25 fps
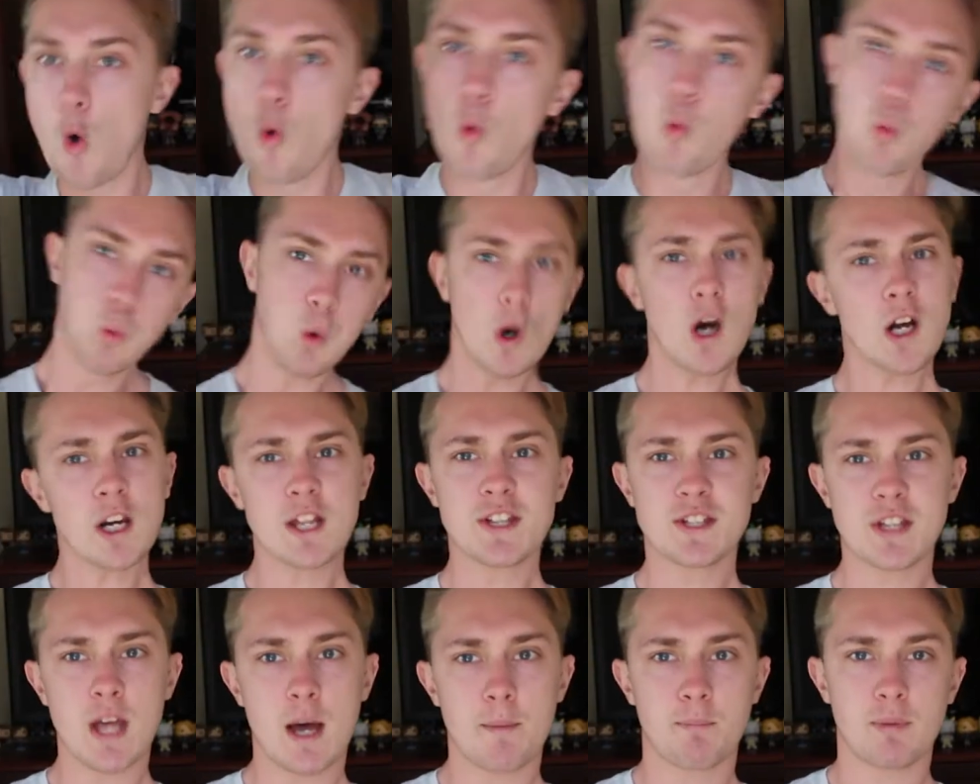What
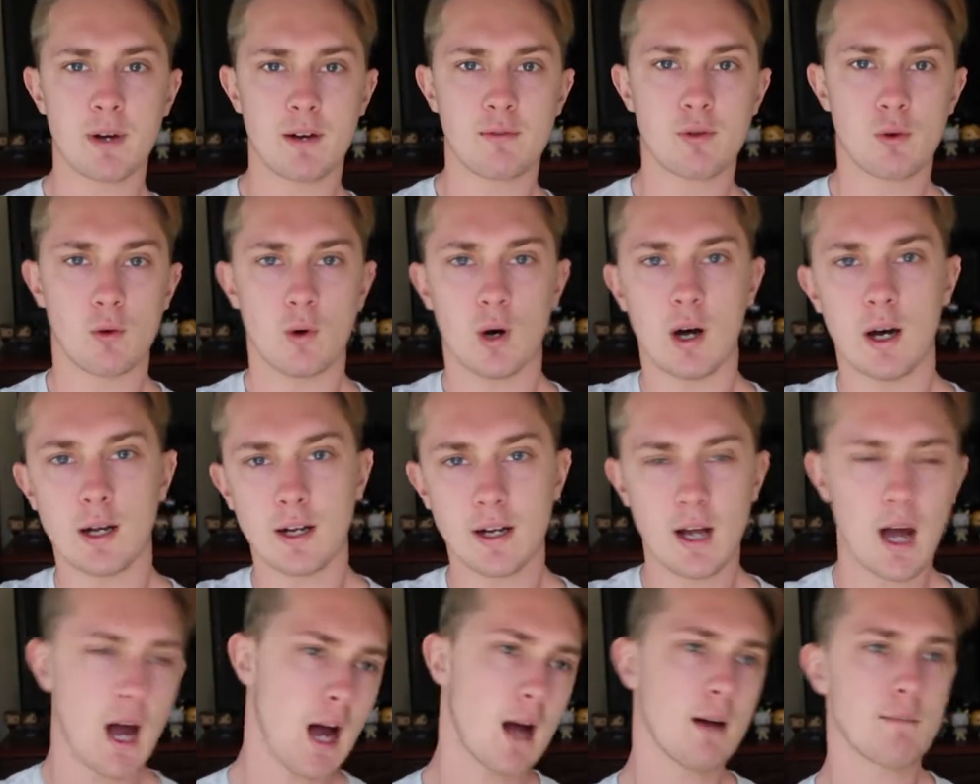is up
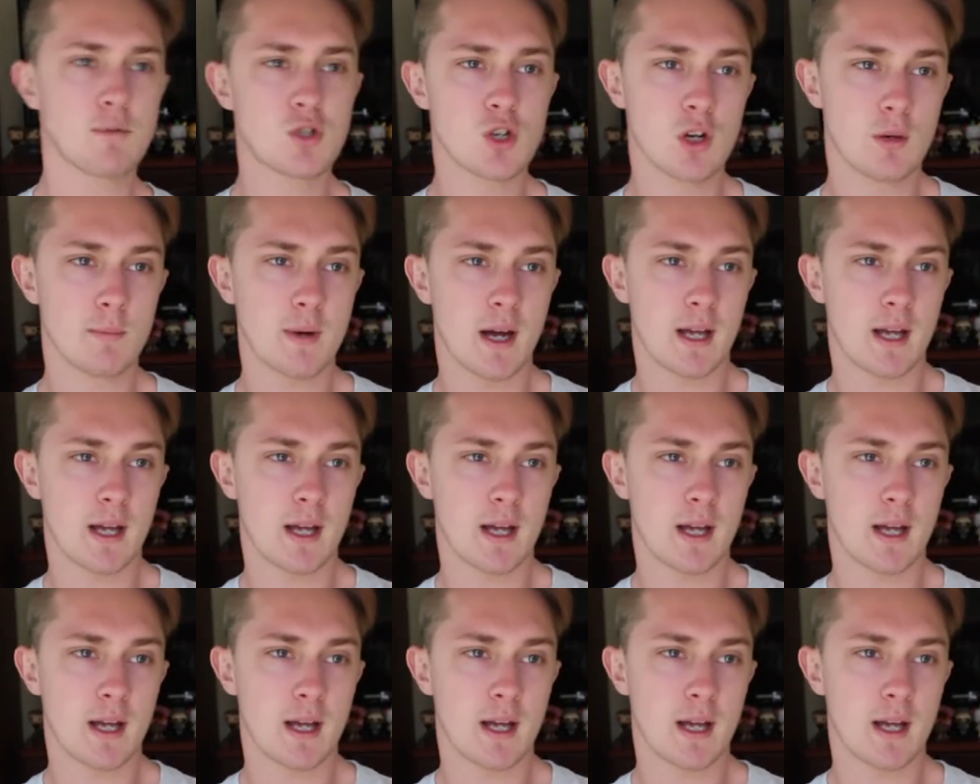everyone? I'm Joe